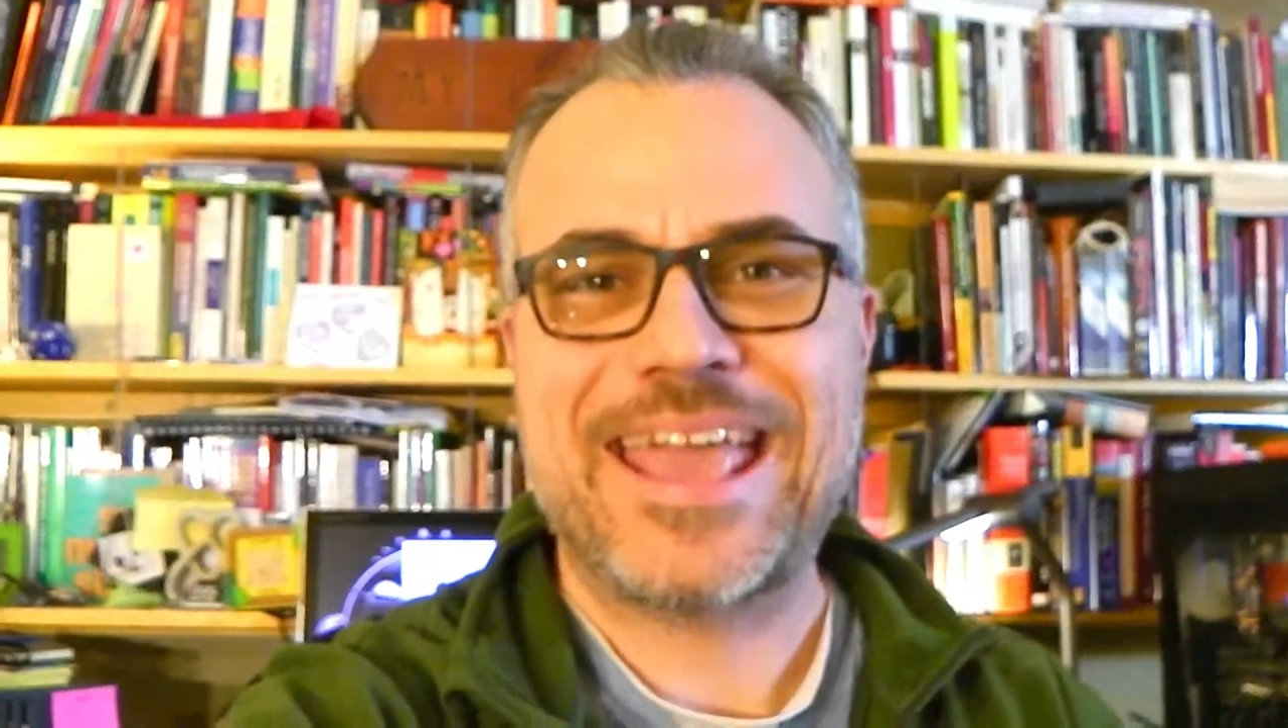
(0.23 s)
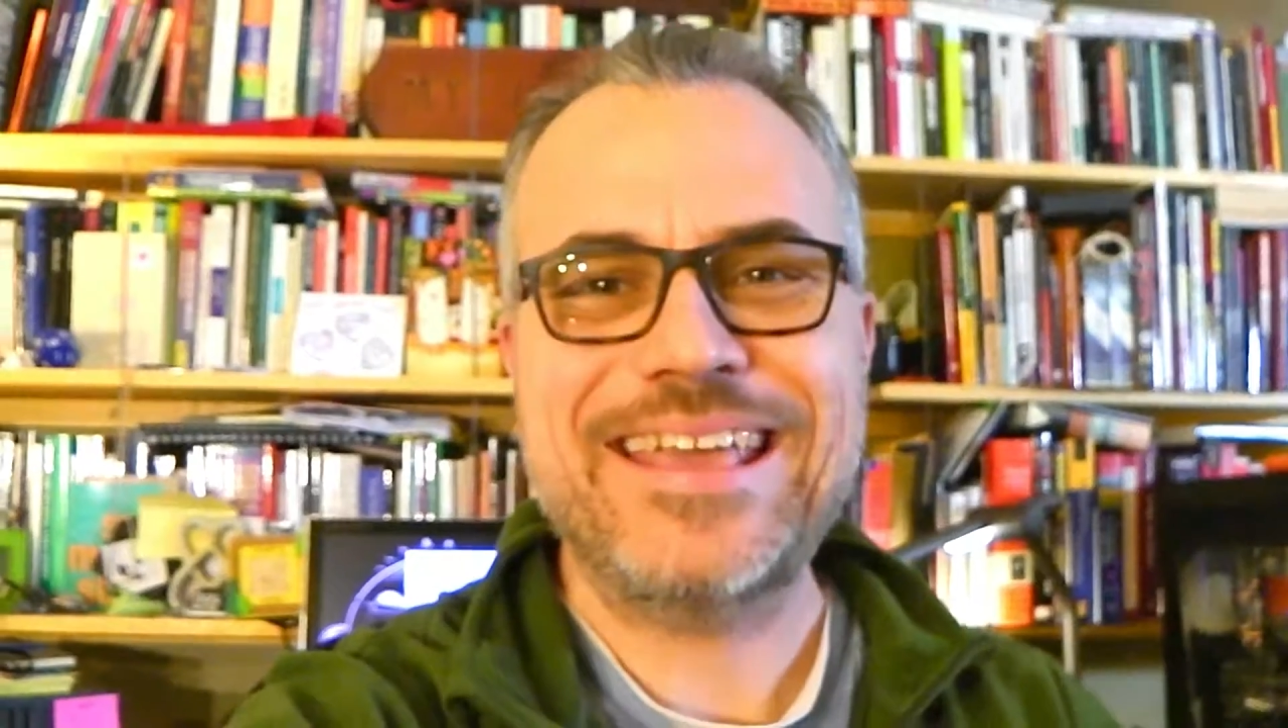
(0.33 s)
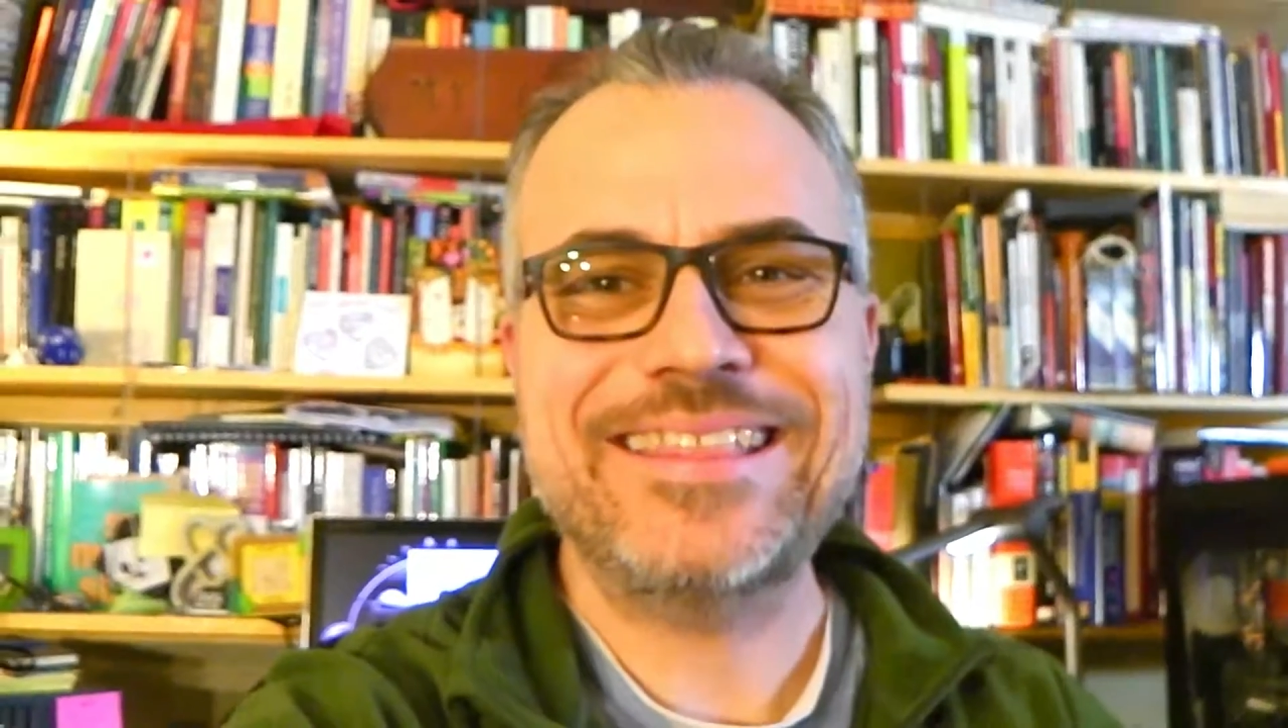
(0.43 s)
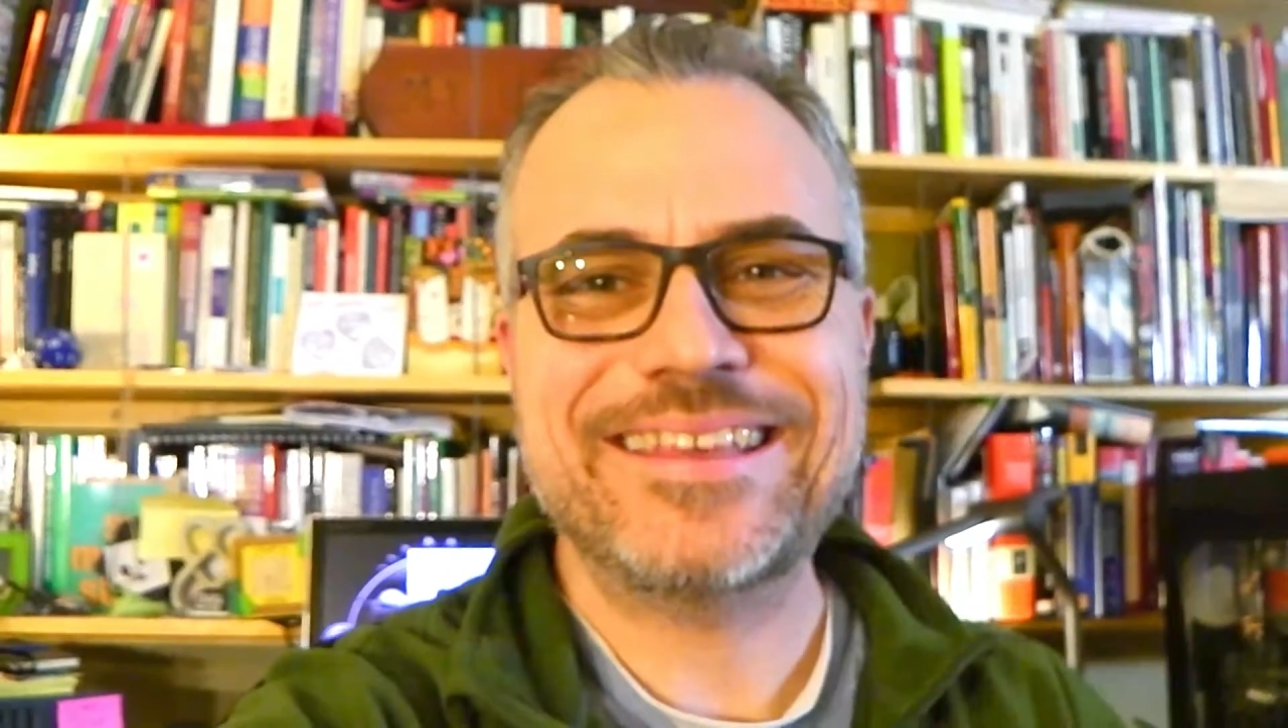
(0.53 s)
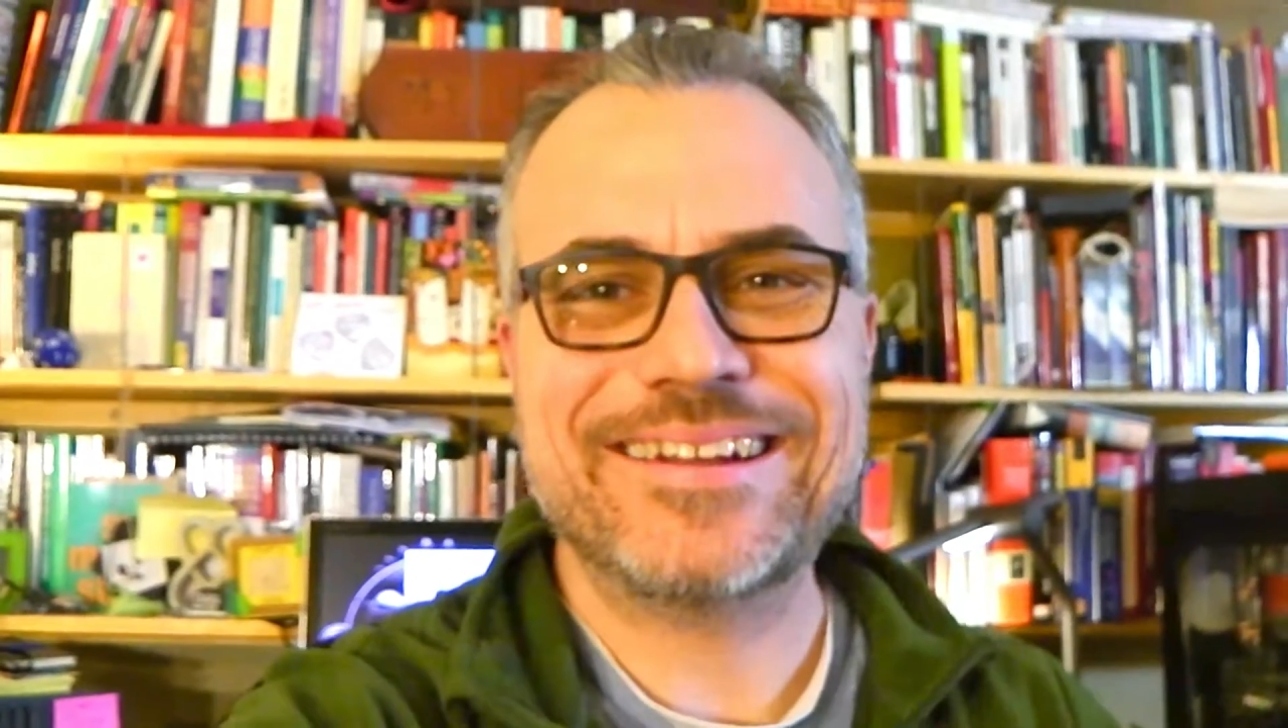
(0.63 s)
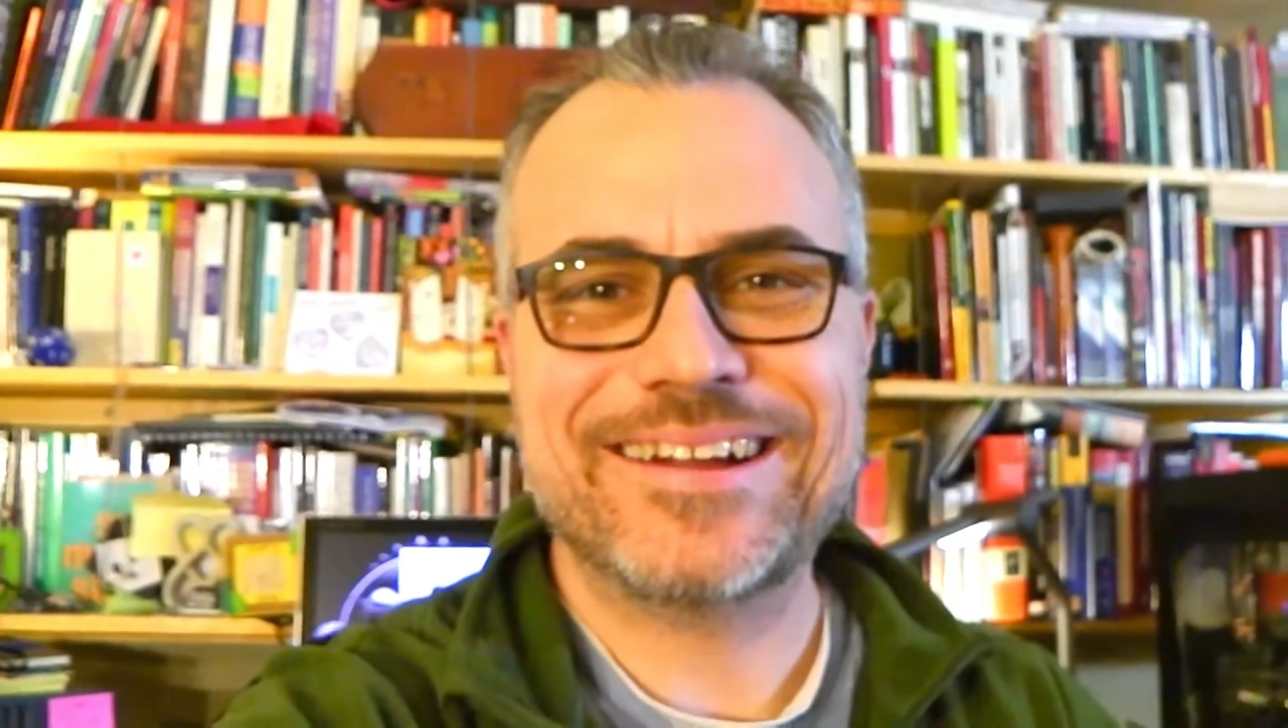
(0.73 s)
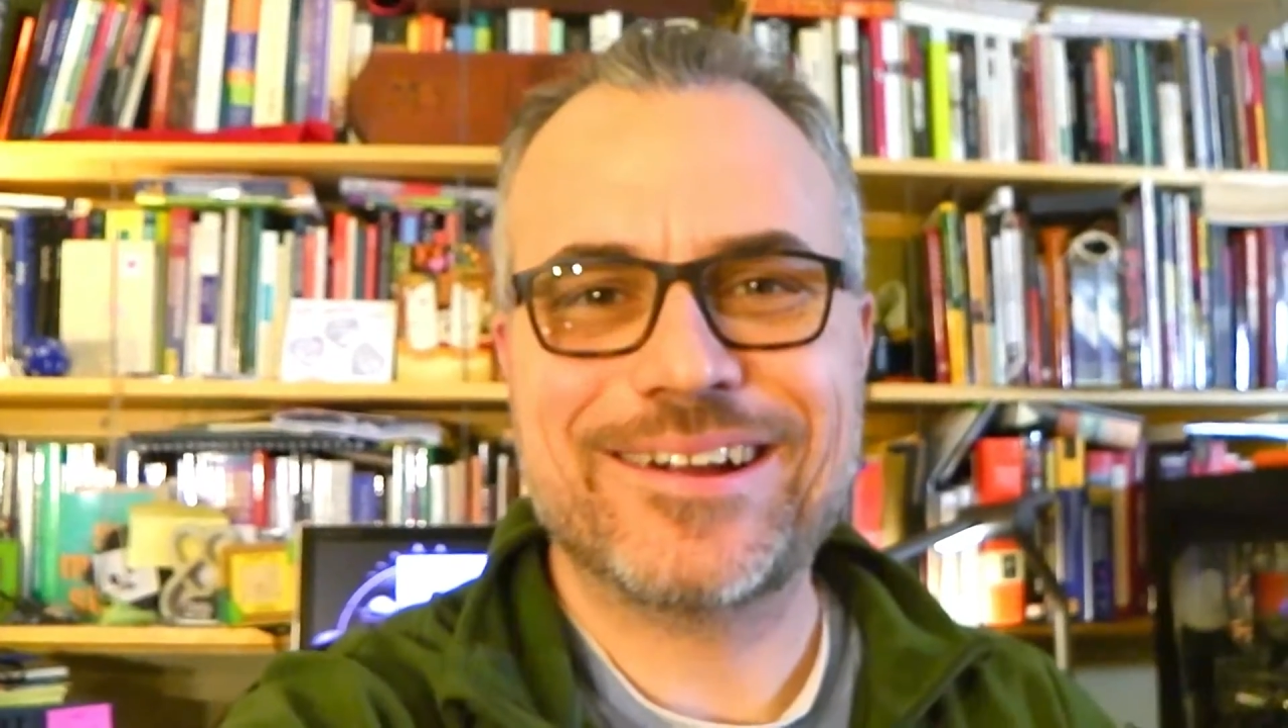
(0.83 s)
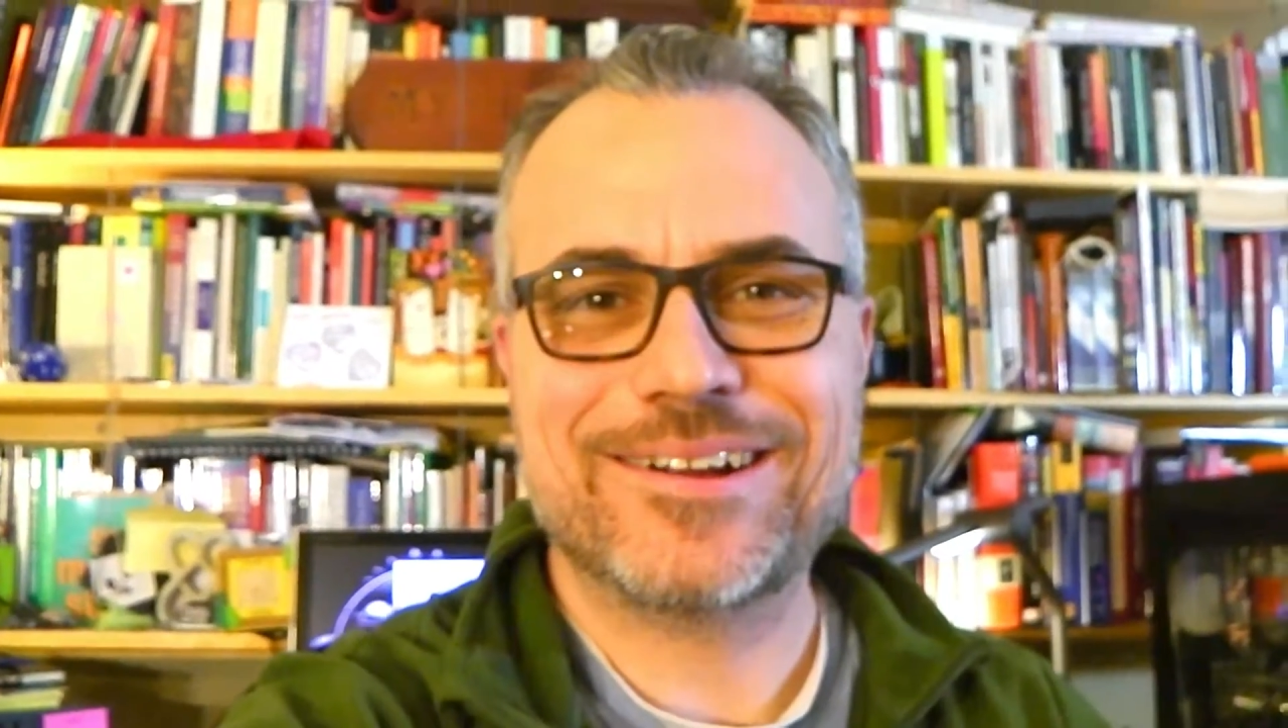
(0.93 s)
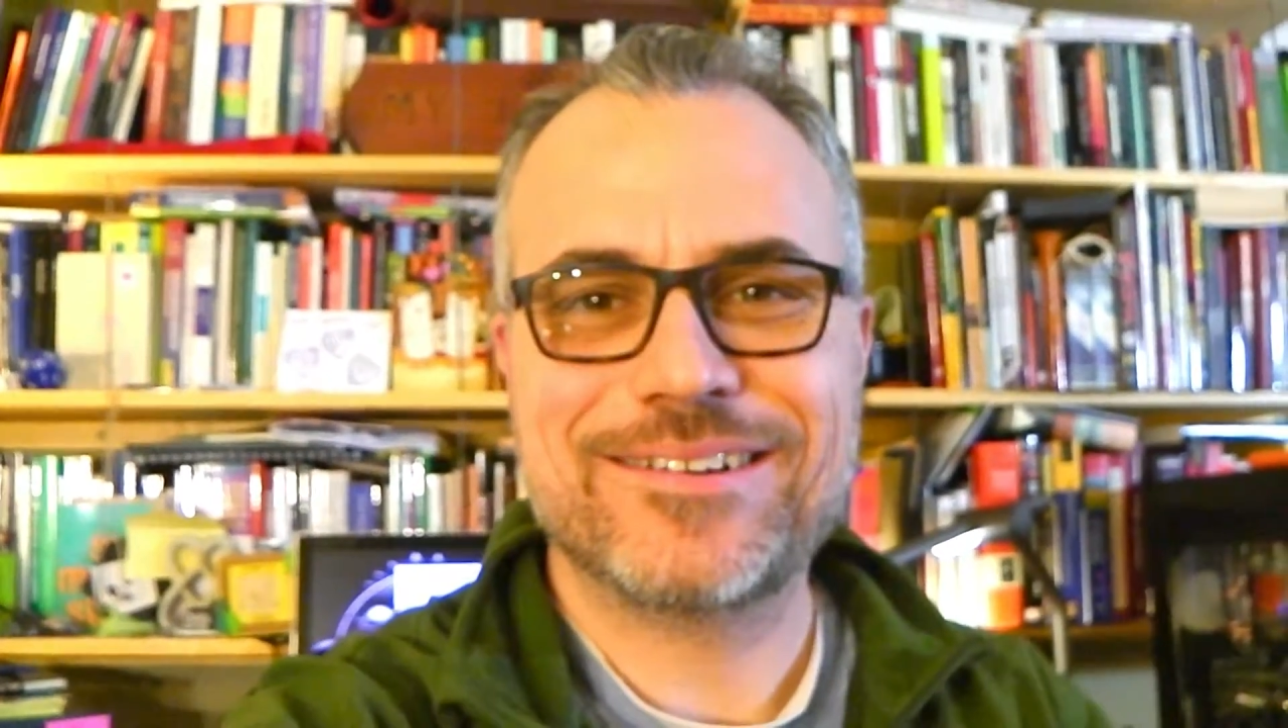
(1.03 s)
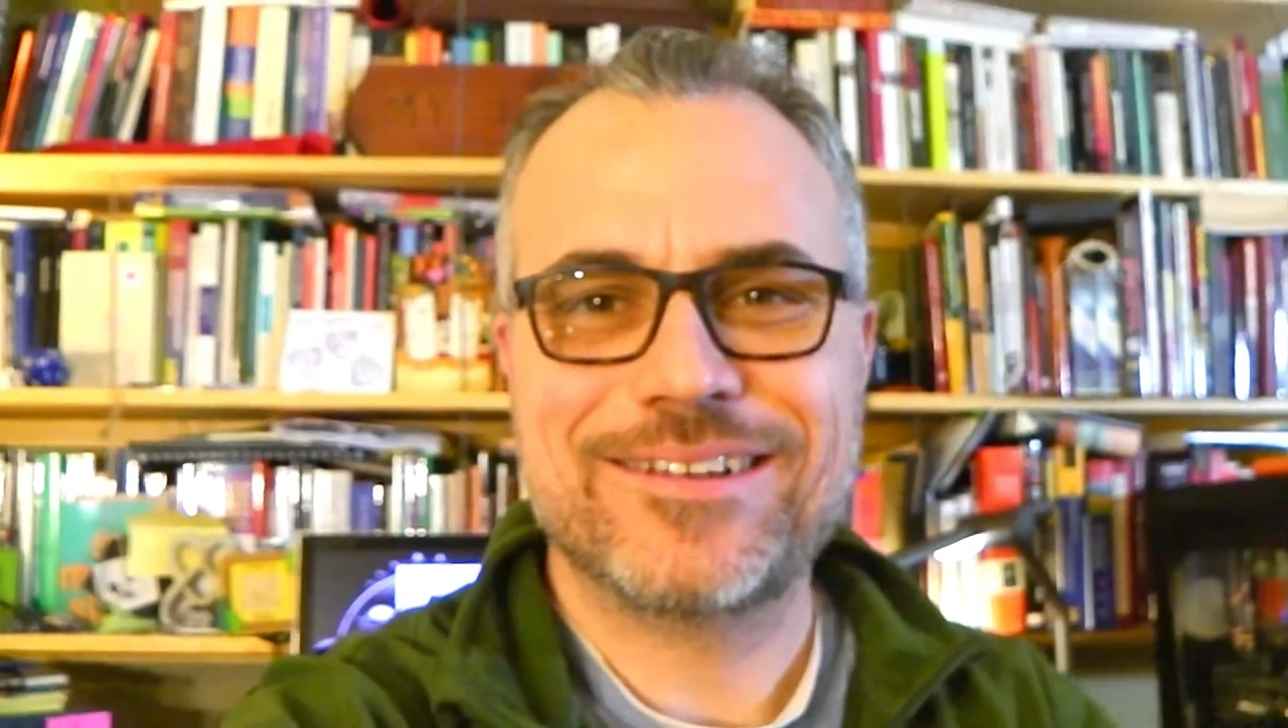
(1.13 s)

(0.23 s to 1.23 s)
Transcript: there,